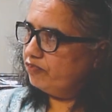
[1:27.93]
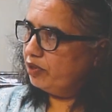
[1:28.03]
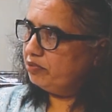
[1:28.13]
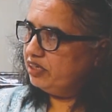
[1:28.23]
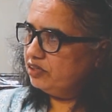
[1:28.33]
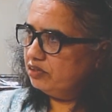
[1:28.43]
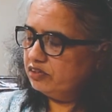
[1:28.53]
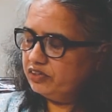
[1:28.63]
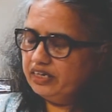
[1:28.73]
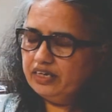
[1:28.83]
from teacher
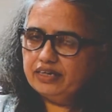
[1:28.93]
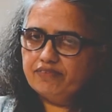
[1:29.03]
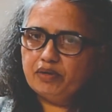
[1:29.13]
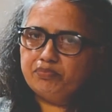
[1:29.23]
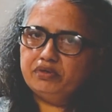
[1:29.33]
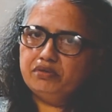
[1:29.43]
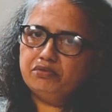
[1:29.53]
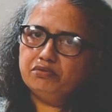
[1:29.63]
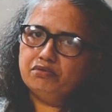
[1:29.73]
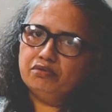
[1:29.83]
training development
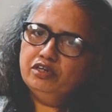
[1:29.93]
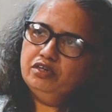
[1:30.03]
to